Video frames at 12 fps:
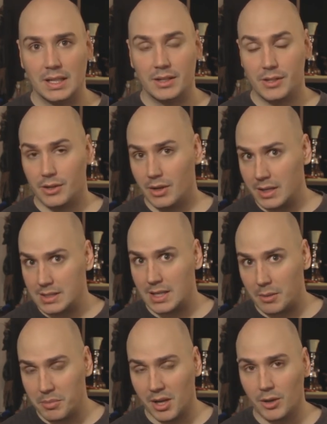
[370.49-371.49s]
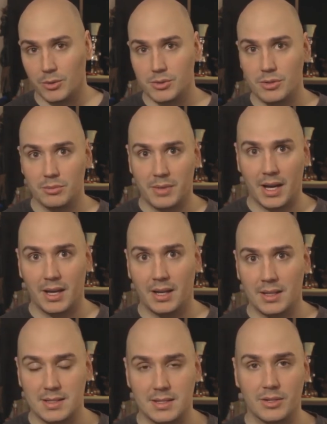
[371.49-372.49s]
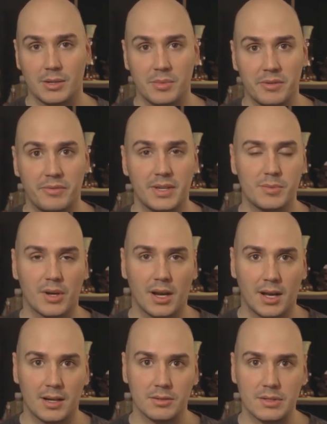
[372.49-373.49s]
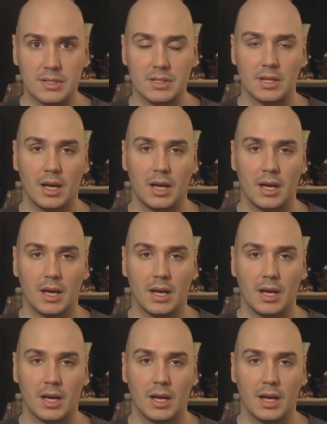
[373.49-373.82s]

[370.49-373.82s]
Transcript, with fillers: There are links down below to my Instagram and Facebook accounts,